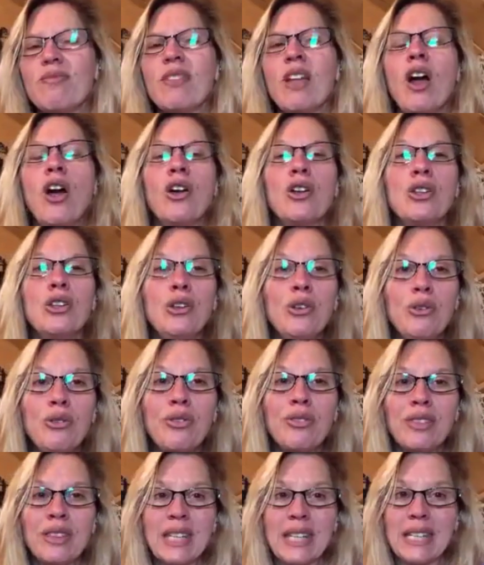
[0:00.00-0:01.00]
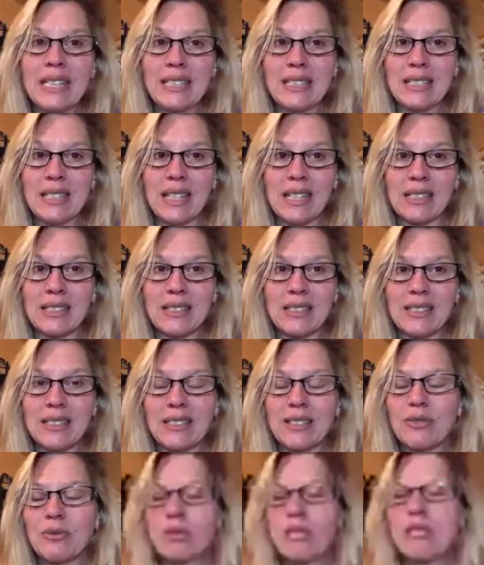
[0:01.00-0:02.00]
Our youth needs this.
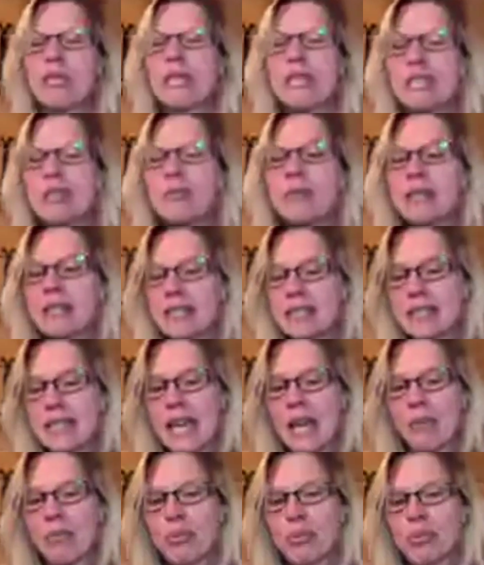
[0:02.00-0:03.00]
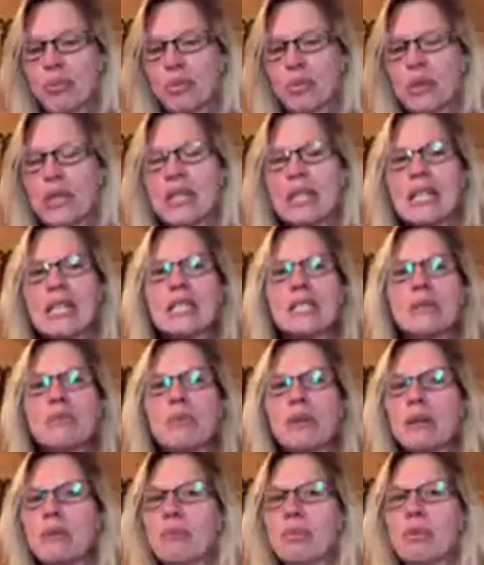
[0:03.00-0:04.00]
We need to be examples. We need to
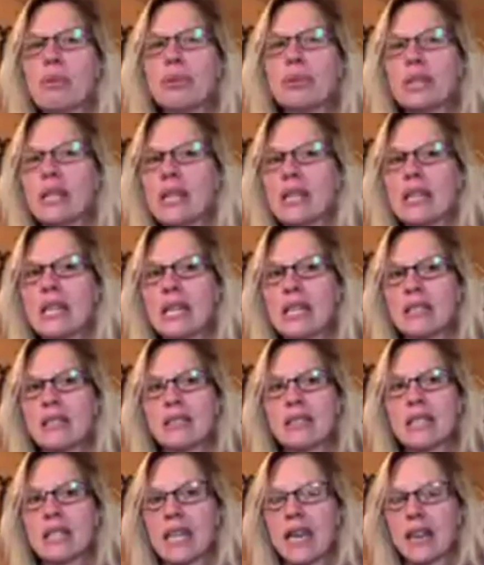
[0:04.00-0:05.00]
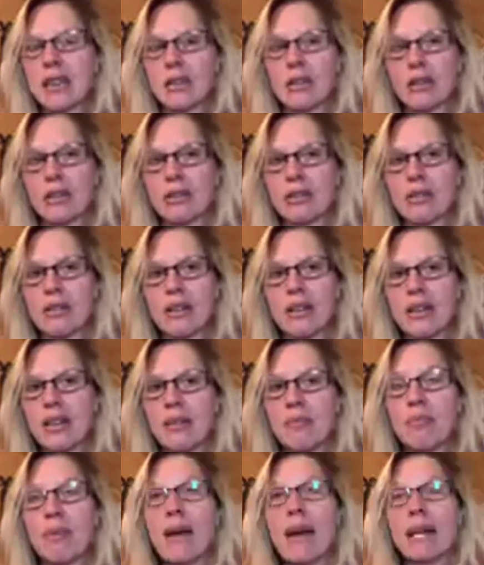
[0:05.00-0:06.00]
be pulling things together
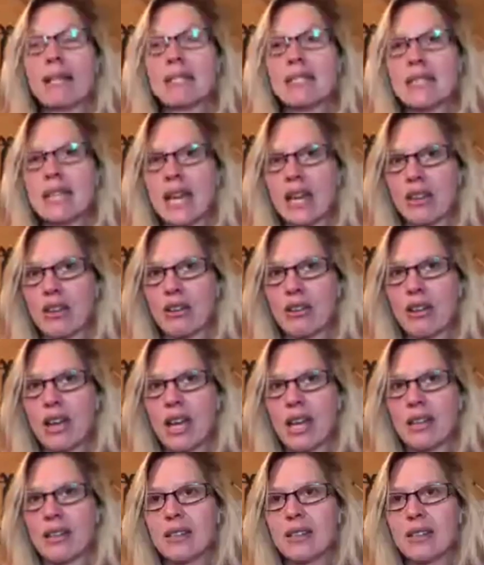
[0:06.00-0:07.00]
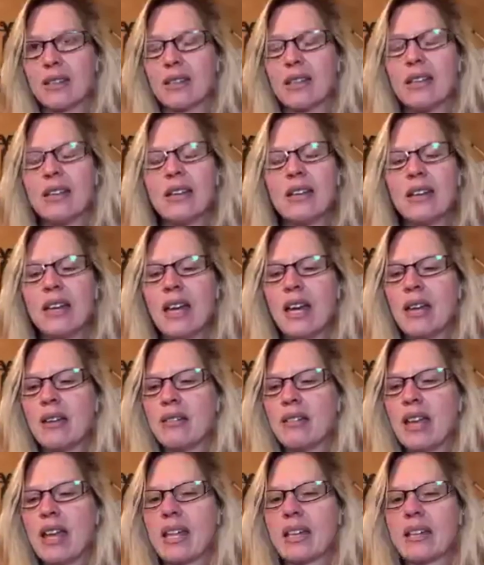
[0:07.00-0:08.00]
and back together
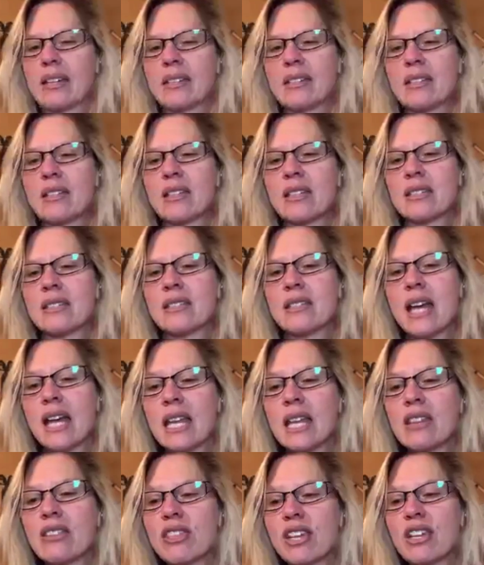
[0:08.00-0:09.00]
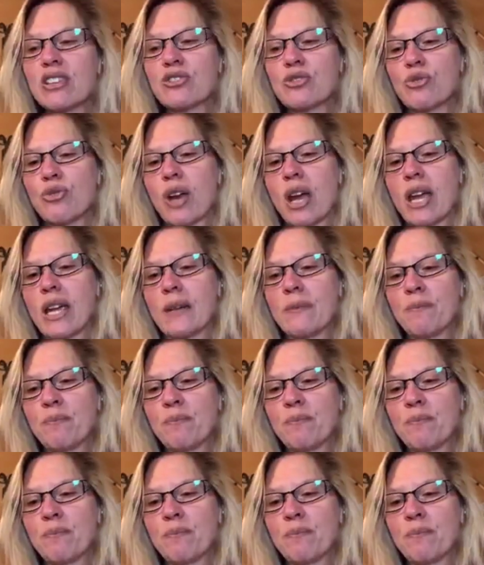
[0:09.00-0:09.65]
and setting things right.